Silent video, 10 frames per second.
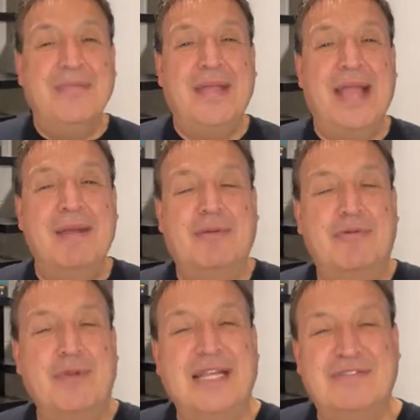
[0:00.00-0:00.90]
that it
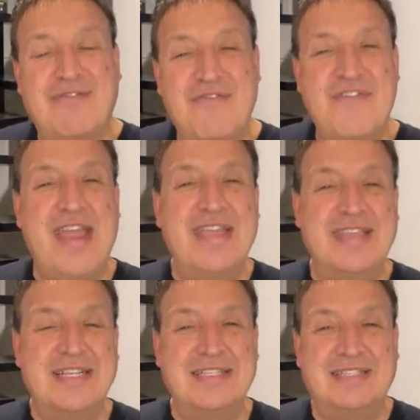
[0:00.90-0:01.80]
creates
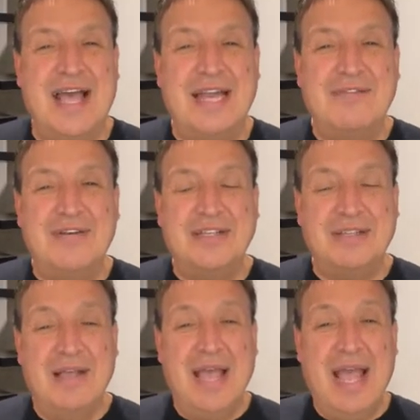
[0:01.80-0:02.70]
faith inside of
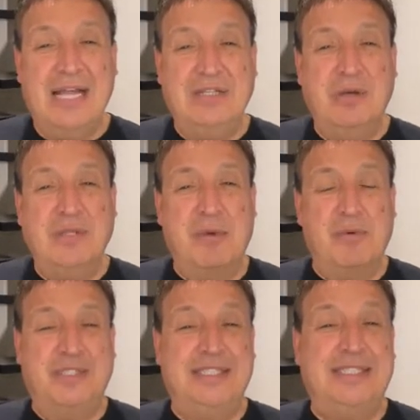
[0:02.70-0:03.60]
us and know that
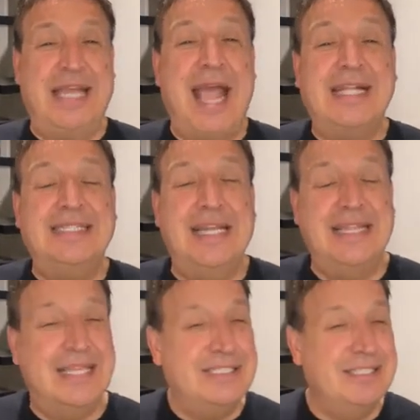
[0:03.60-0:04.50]
we're
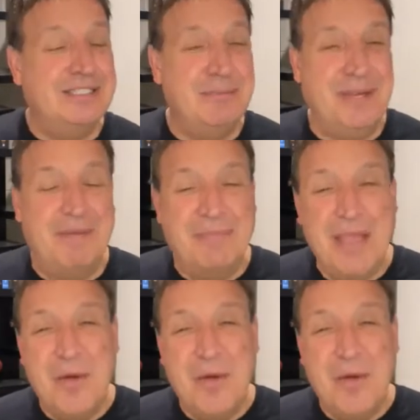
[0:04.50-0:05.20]
standing, listen to me,